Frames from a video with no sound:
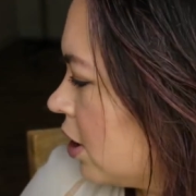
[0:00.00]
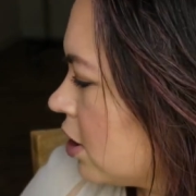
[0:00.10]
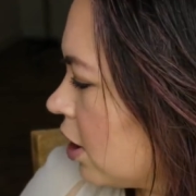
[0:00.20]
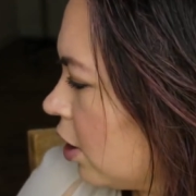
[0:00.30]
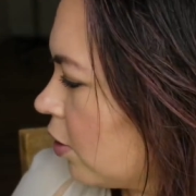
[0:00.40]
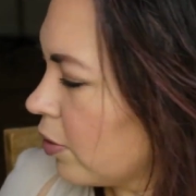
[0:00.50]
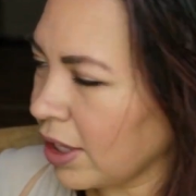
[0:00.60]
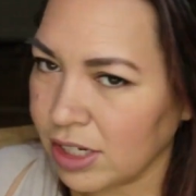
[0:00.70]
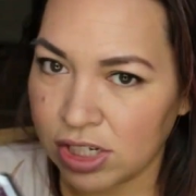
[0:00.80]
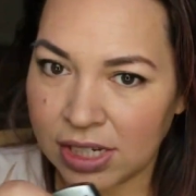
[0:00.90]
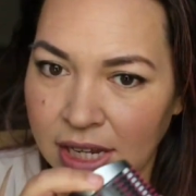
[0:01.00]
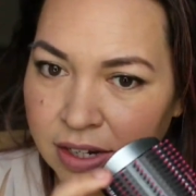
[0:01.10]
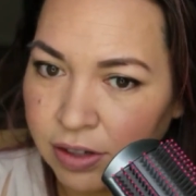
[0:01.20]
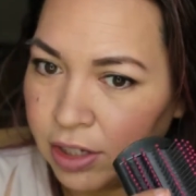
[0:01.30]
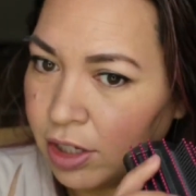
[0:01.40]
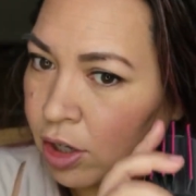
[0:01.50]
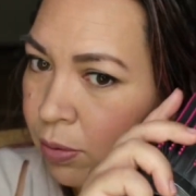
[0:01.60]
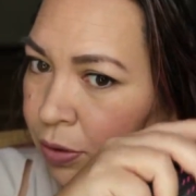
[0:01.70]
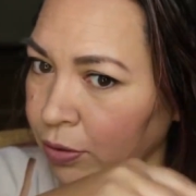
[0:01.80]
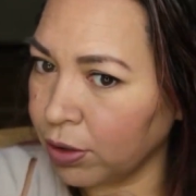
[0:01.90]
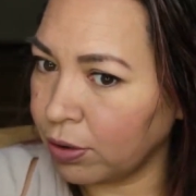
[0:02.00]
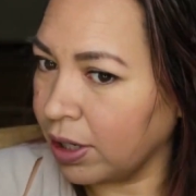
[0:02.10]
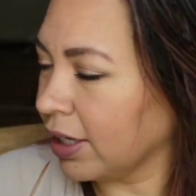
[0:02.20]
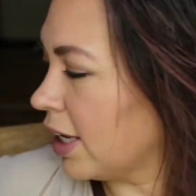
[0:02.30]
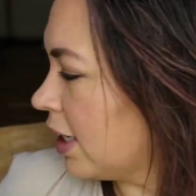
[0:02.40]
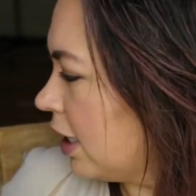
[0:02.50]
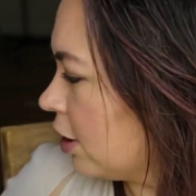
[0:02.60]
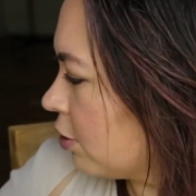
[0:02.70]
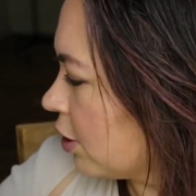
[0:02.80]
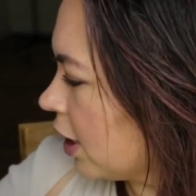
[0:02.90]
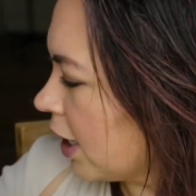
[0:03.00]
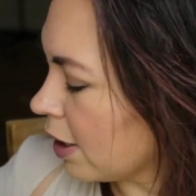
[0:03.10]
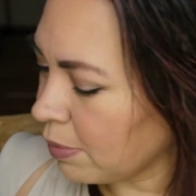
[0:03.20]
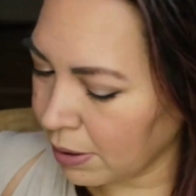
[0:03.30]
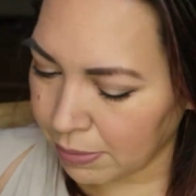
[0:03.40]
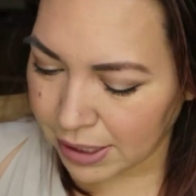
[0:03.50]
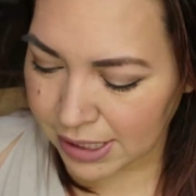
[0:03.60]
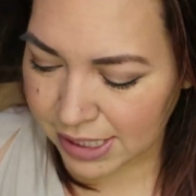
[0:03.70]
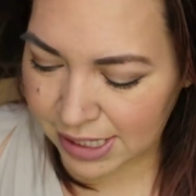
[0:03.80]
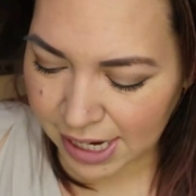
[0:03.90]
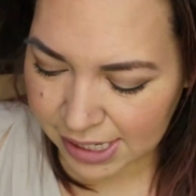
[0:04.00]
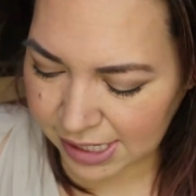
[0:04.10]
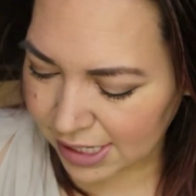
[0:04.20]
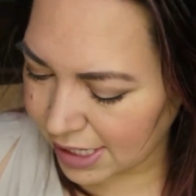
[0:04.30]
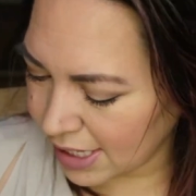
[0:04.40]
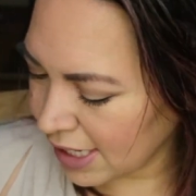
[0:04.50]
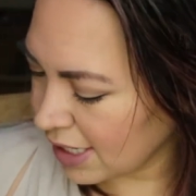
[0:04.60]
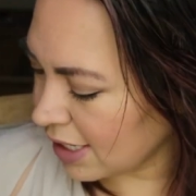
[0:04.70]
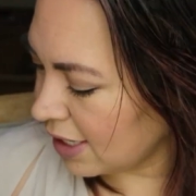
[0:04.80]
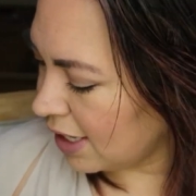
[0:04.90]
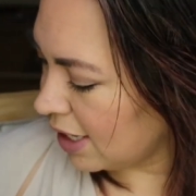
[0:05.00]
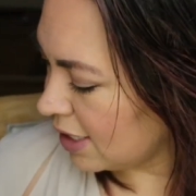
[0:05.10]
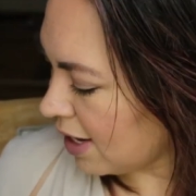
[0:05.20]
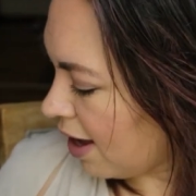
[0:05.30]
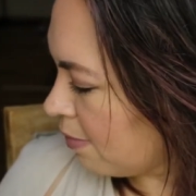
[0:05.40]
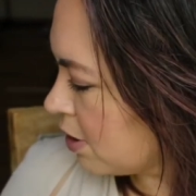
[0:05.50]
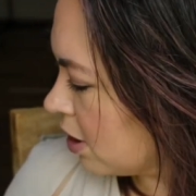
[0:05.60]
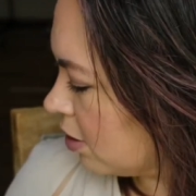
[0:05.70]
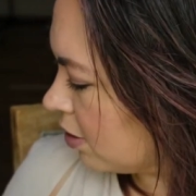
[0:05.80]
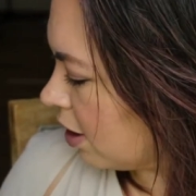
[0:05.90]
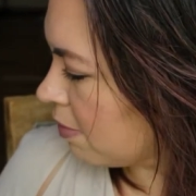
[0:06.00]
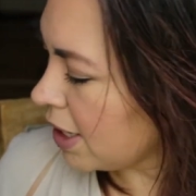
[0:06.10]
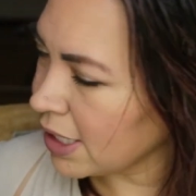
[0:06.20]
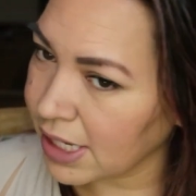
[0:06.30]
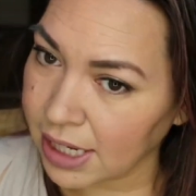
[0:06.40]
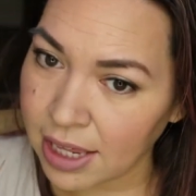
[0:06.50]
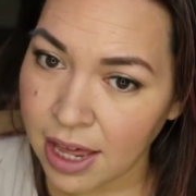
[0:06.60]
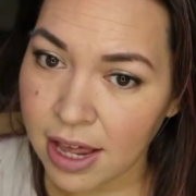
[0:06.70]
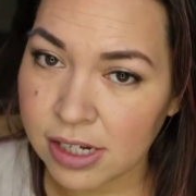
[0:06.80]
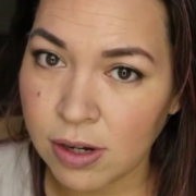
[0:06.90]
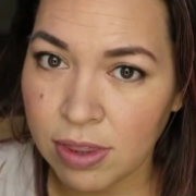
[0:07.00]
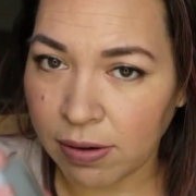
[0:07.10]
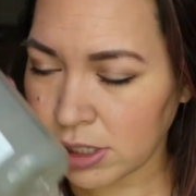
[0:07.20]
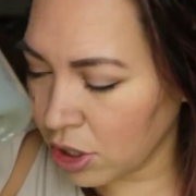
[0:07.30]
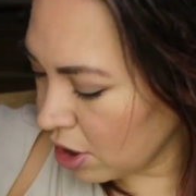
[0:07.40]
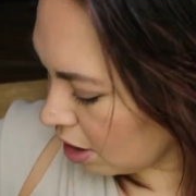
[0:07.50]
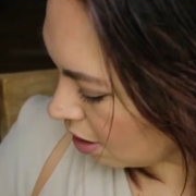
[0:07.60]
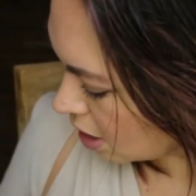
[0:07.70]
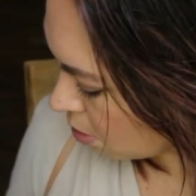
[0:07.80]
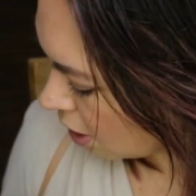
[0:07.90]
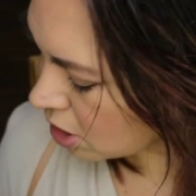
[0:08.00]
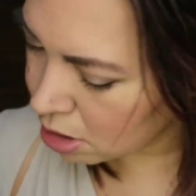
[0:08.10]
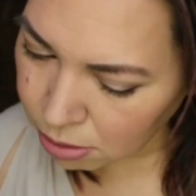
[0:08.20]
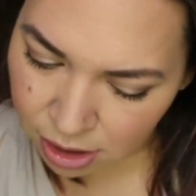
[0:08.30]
So that just kind of, you can comb through and get heat through your hair. But because it's Dyson, it's absolutely amazing. So that was a thickening spray I just put